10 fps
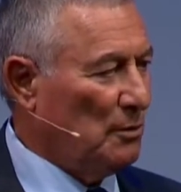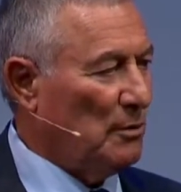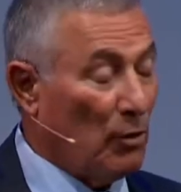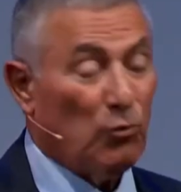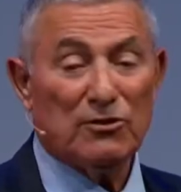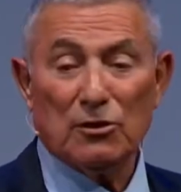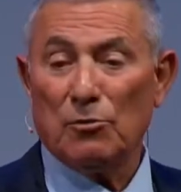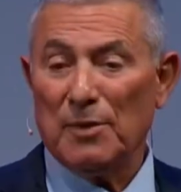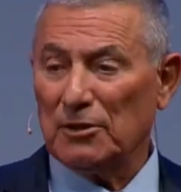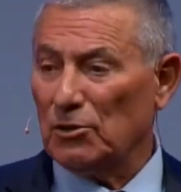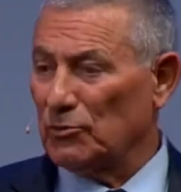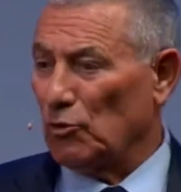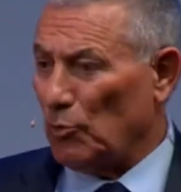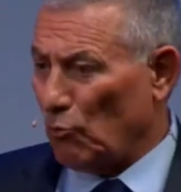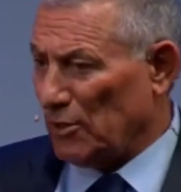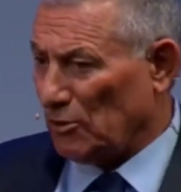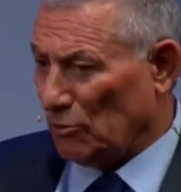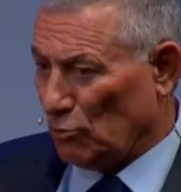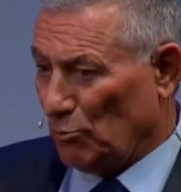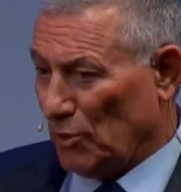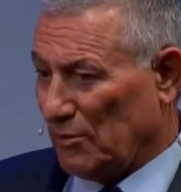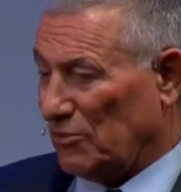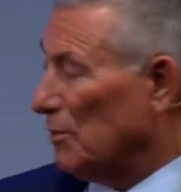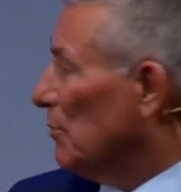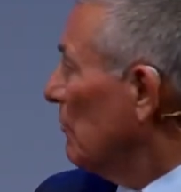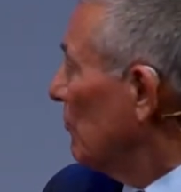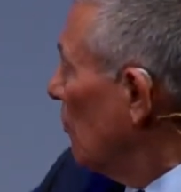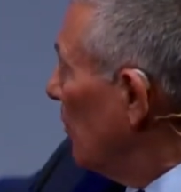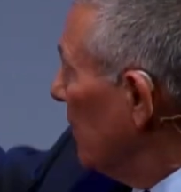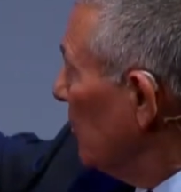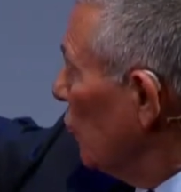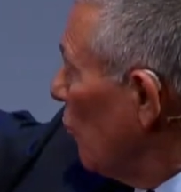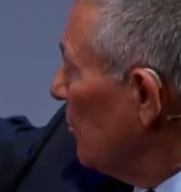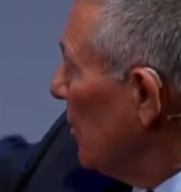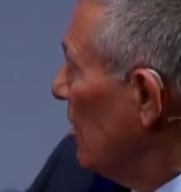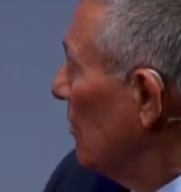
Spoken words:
I was the commander of the operation to bring Sima from Ethiopia